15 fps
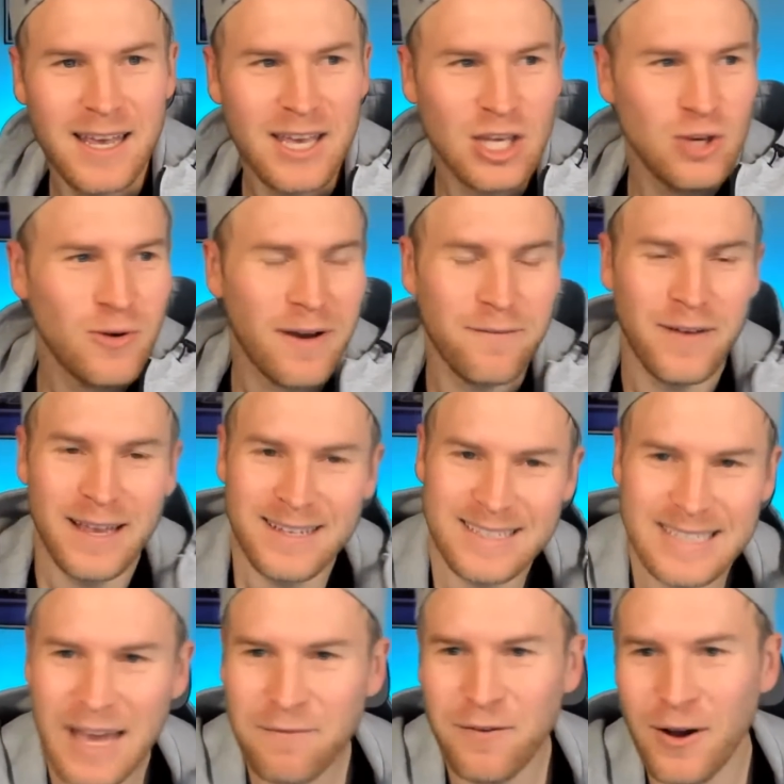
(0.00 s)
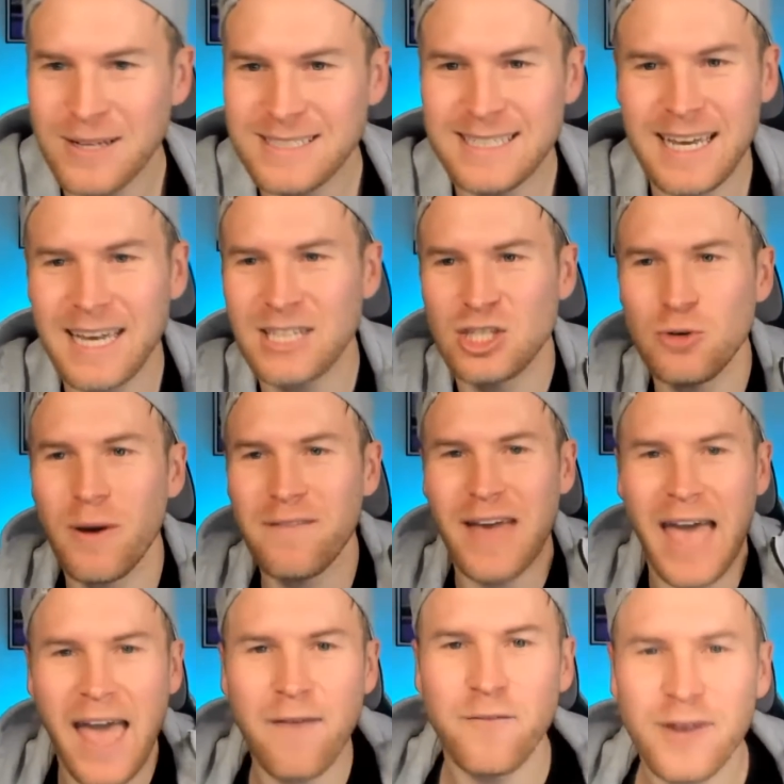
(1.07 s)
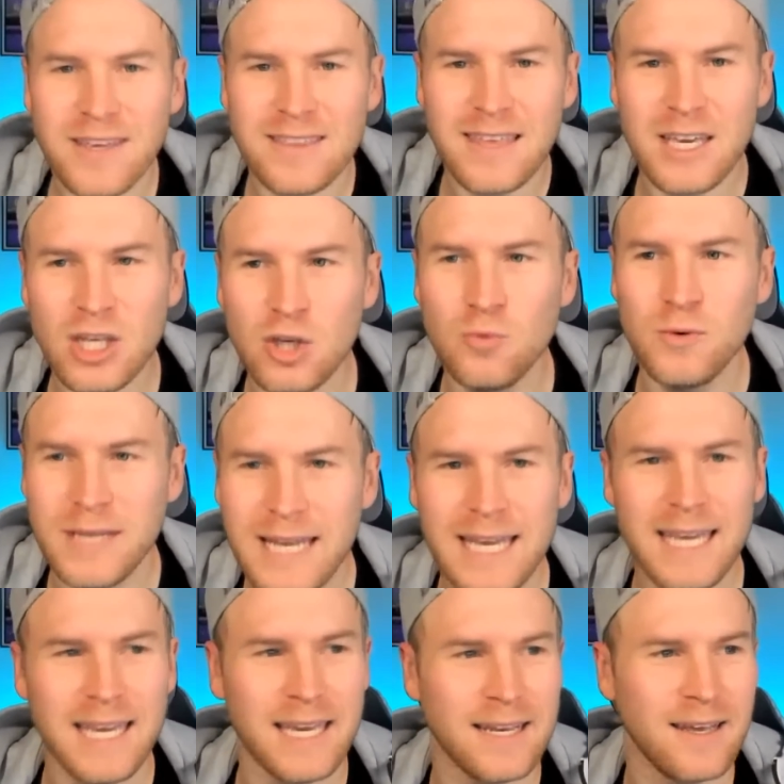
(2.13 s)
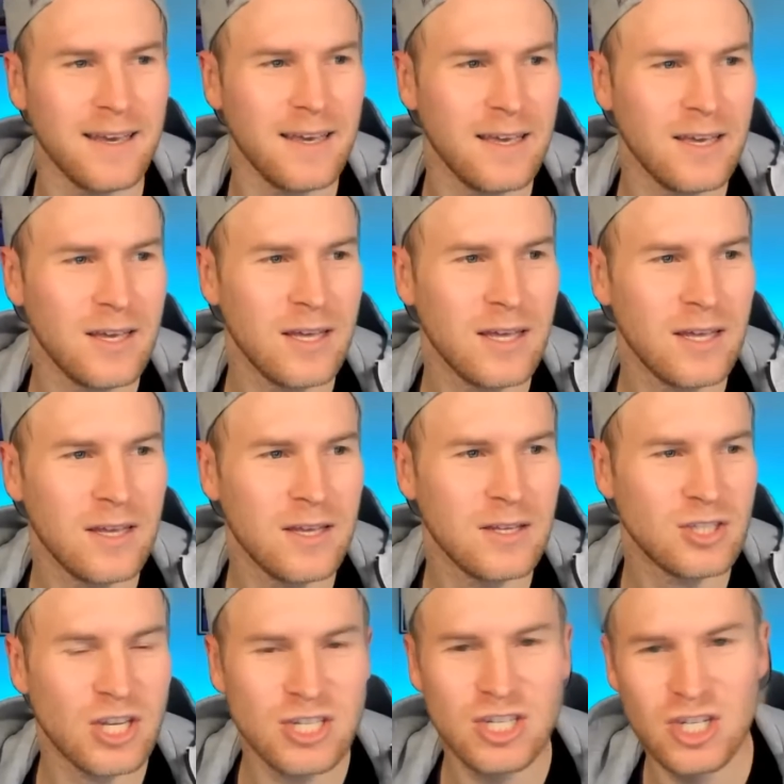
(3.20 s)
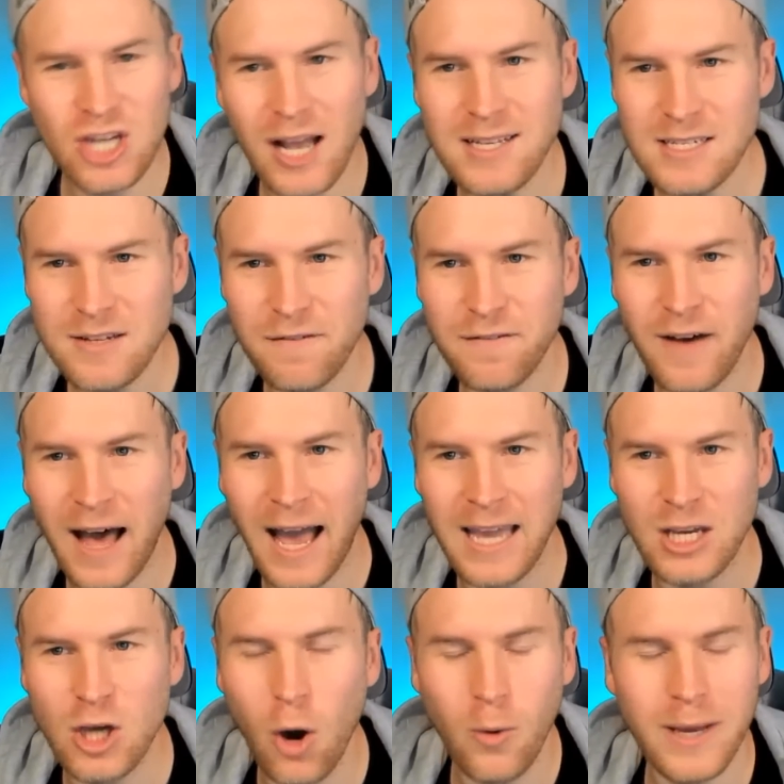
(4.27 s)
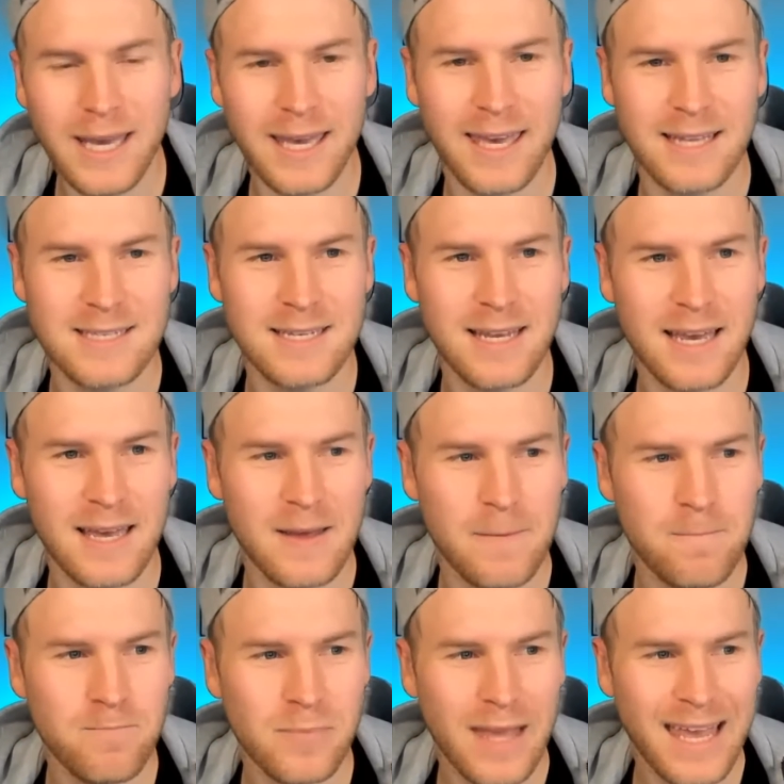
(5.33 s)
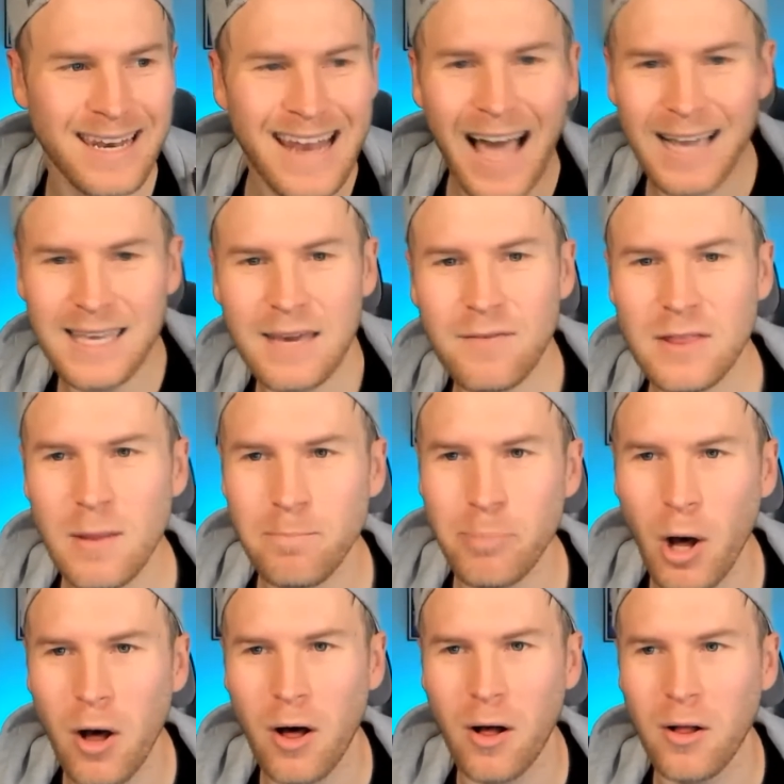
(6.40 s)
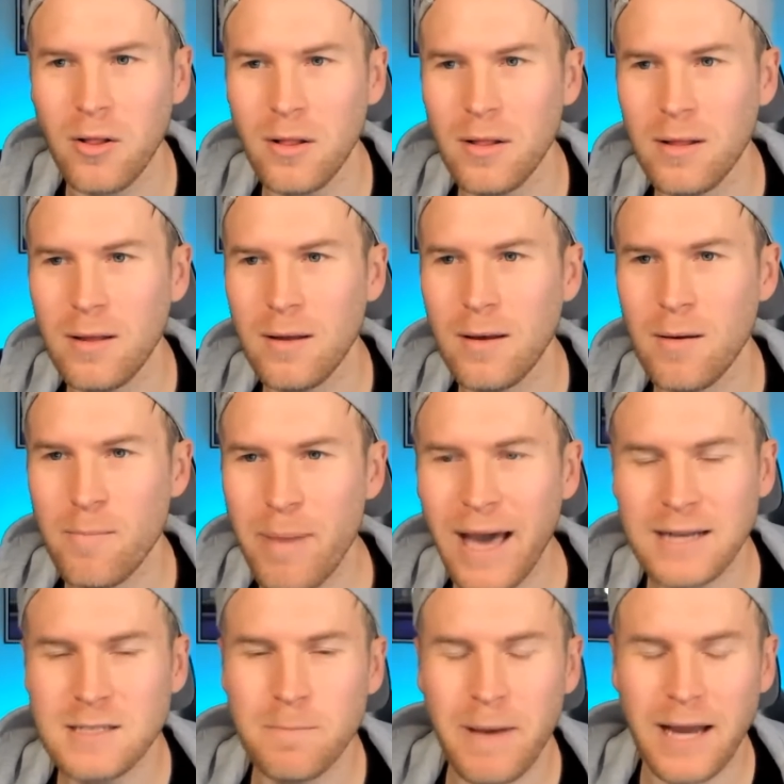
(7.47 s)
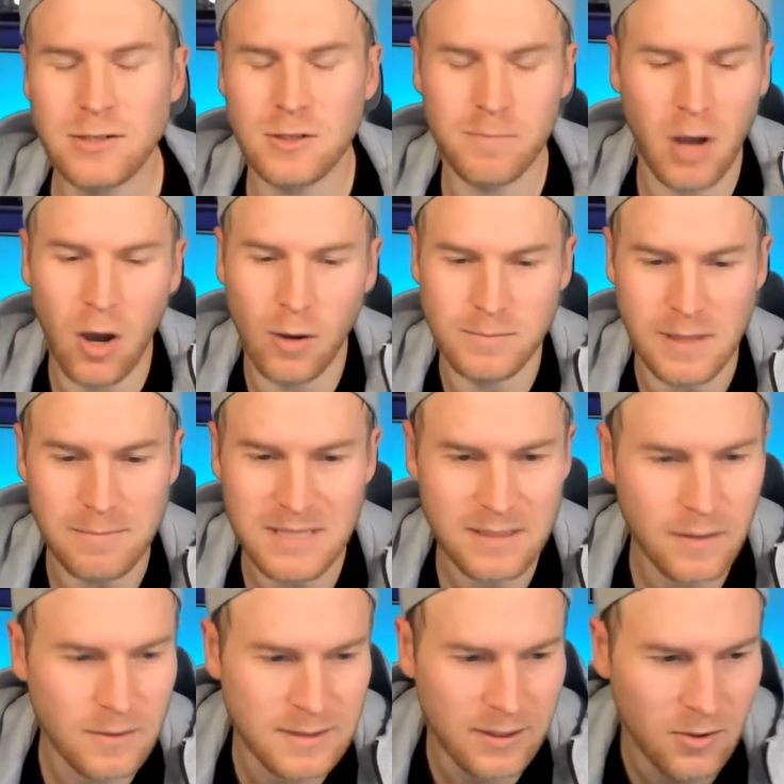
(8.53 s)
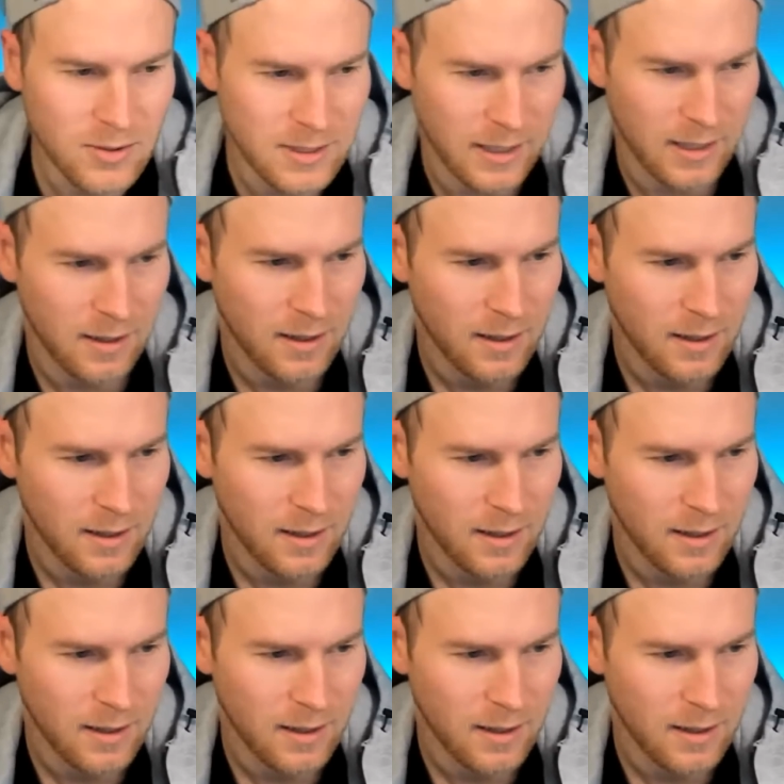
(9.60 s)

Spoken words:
You have Stephon Diggs. You have everything you need to justify going against it and not giving the ball back to Patrick Mahomes. I'm still tilted.